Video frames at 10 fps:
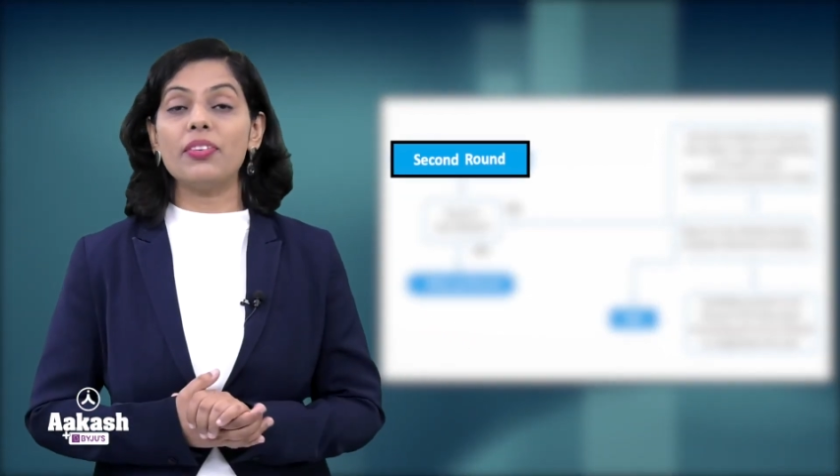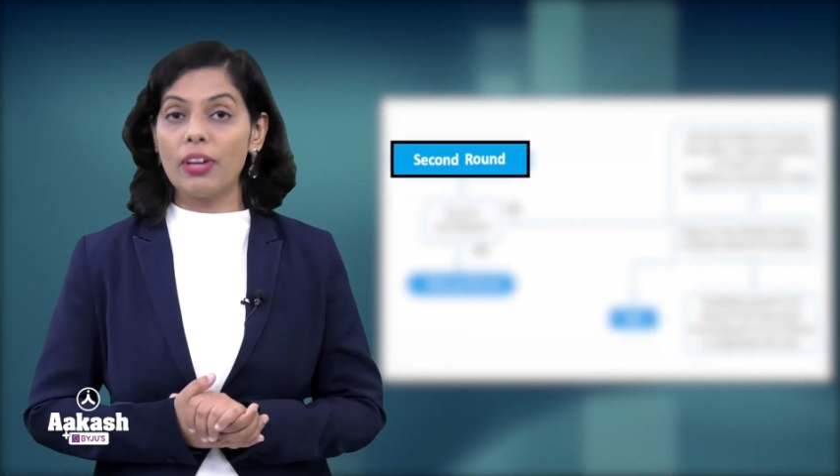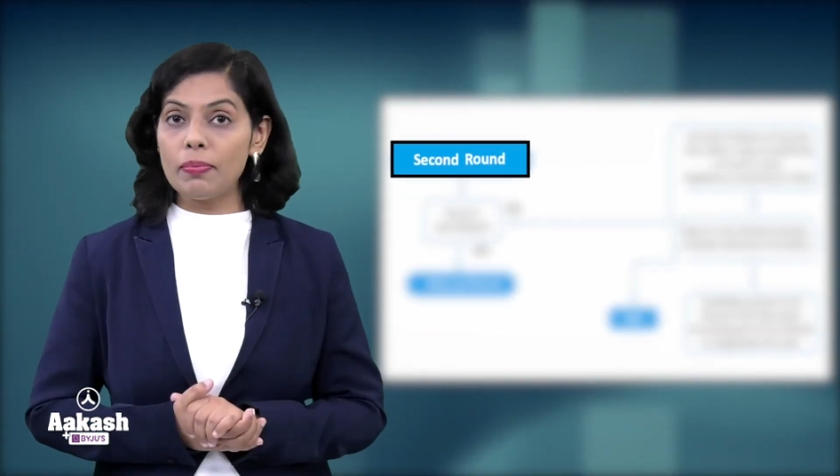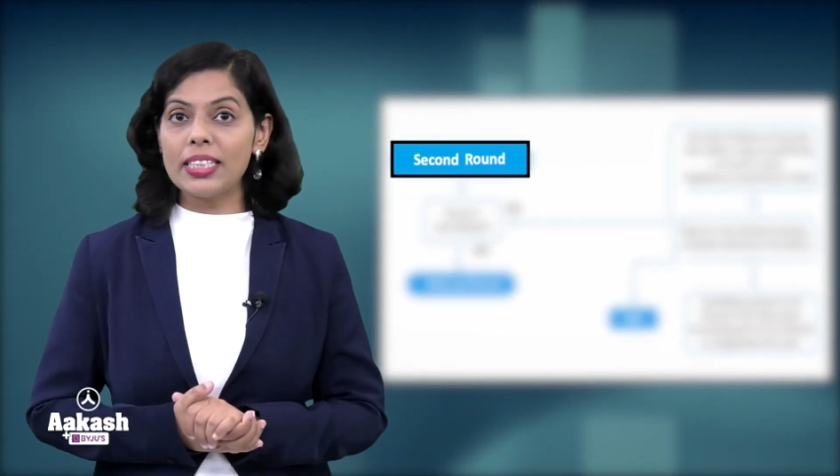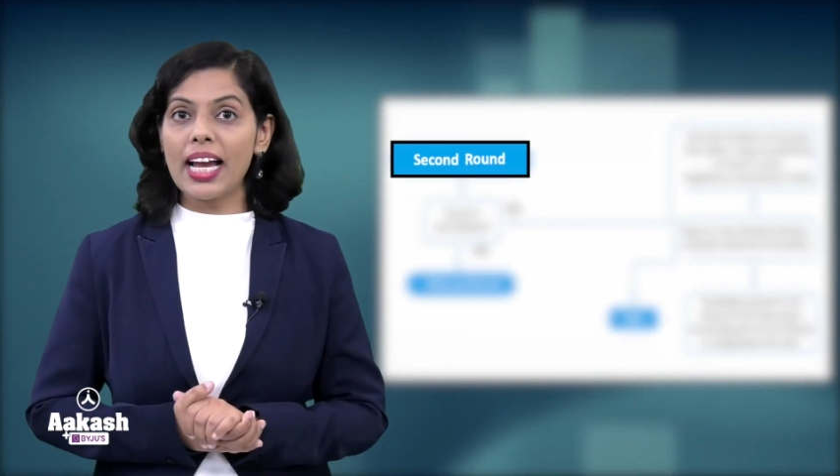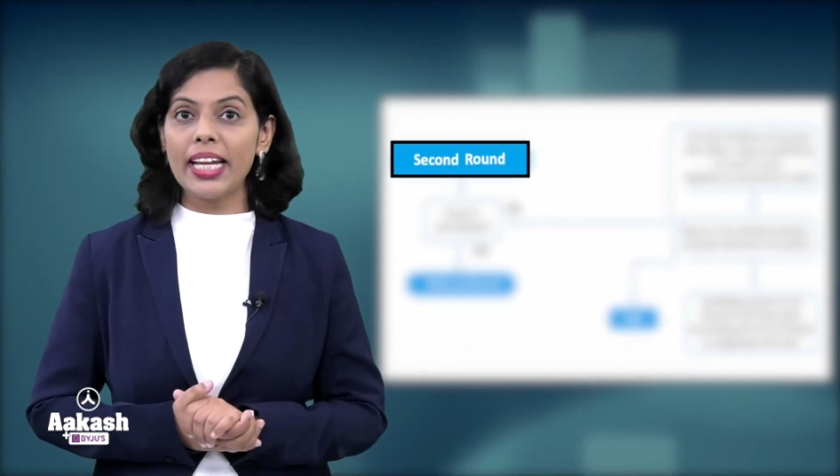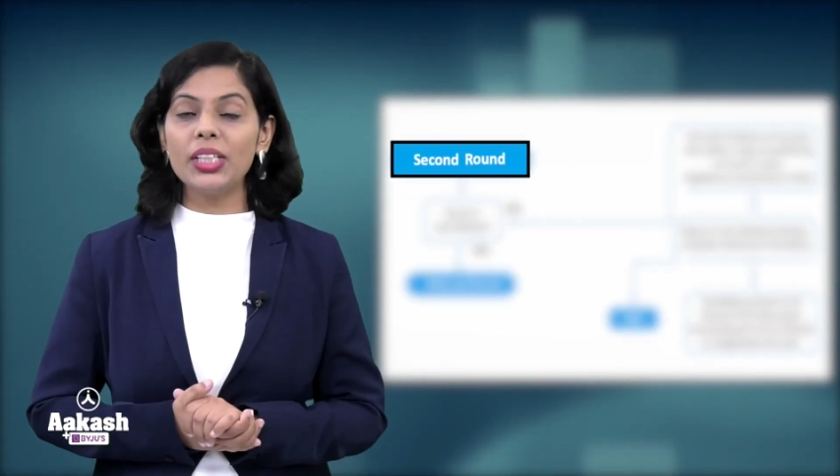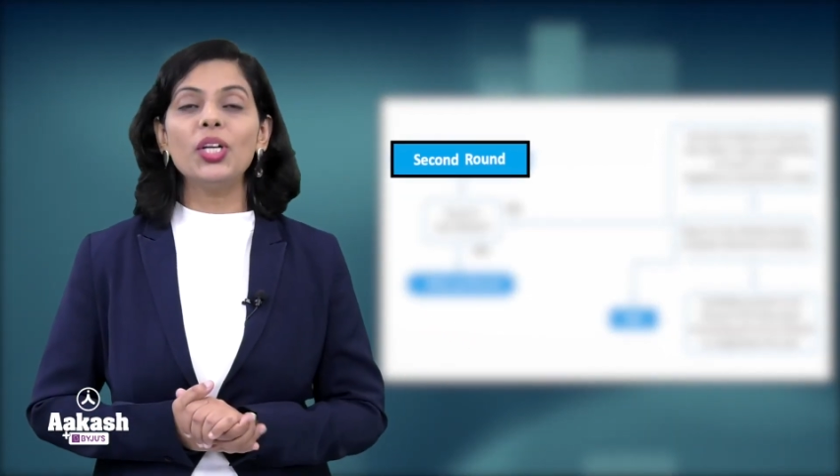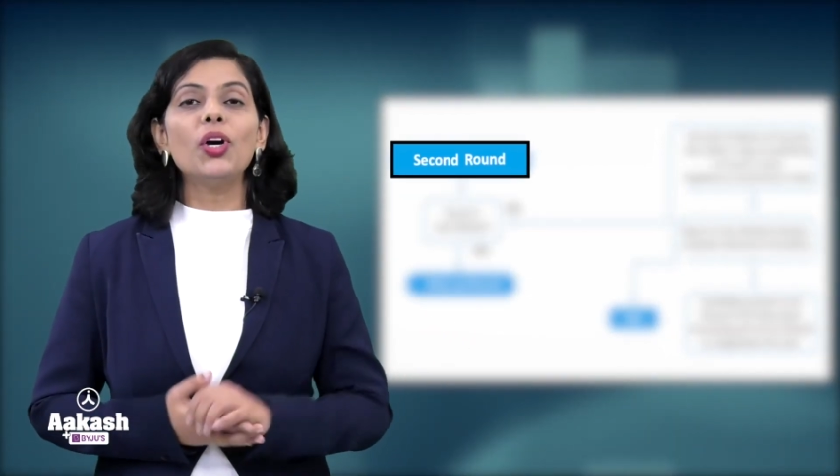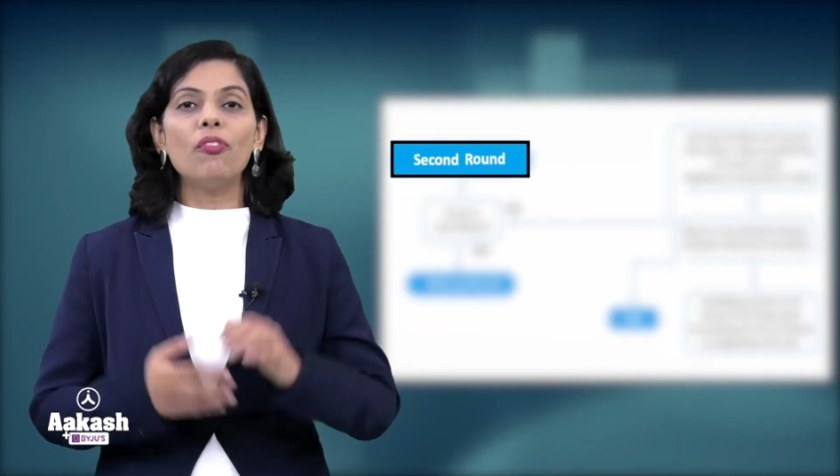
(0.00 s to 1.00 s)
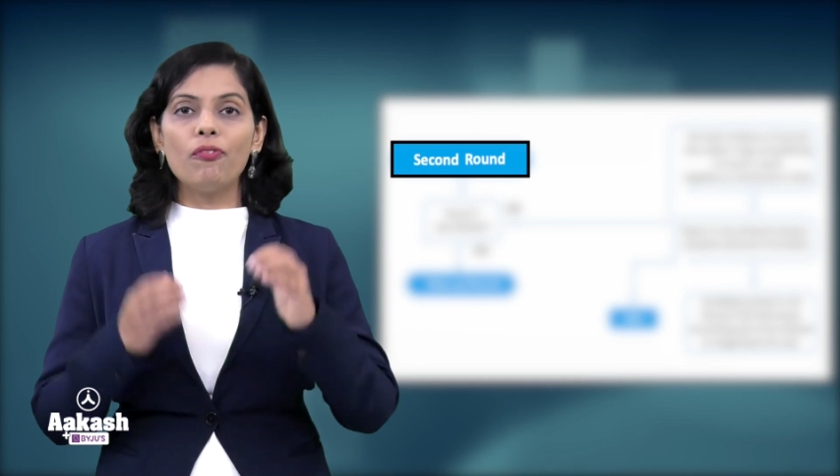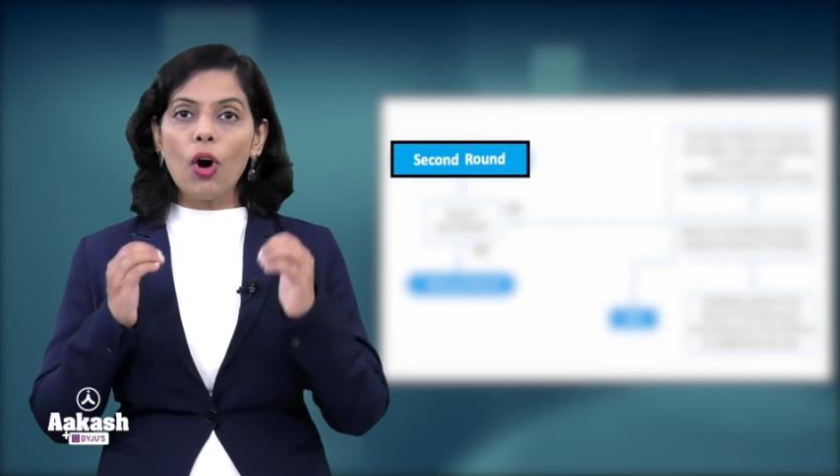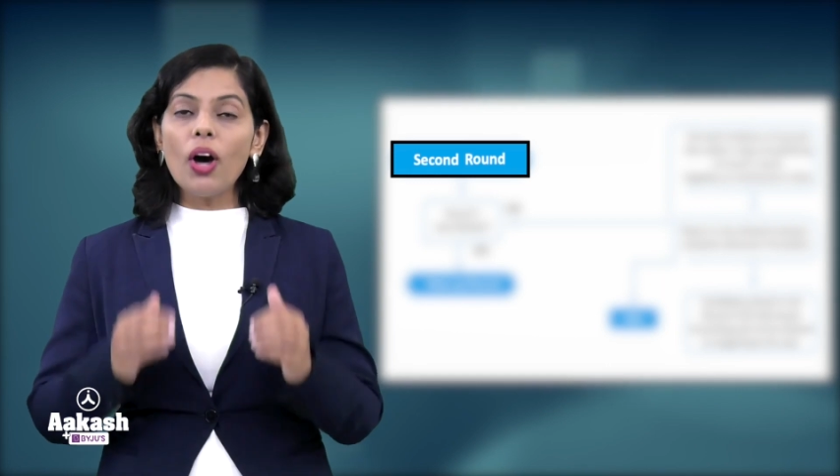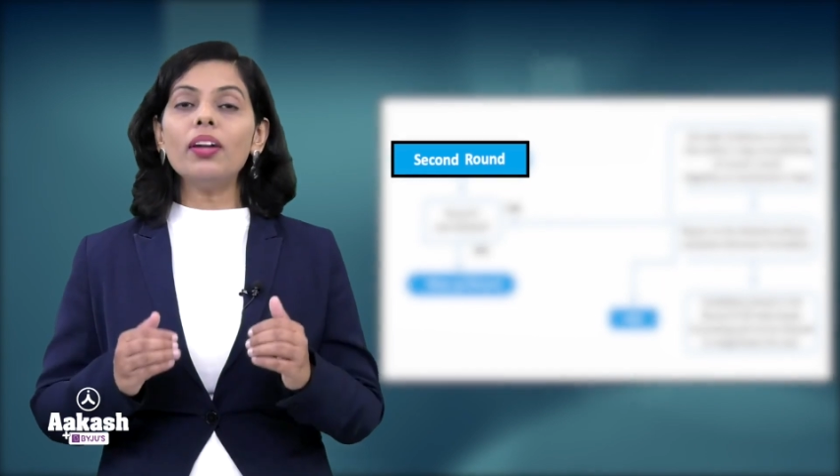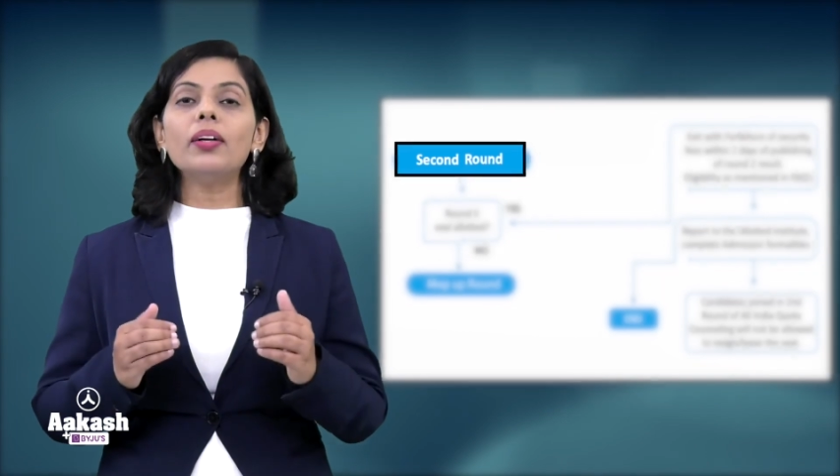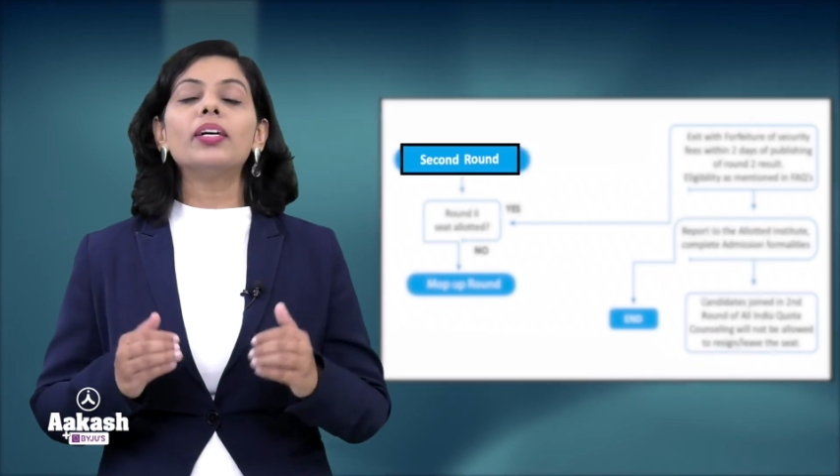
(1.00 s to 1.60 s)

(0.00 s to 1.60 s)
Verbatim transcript: website for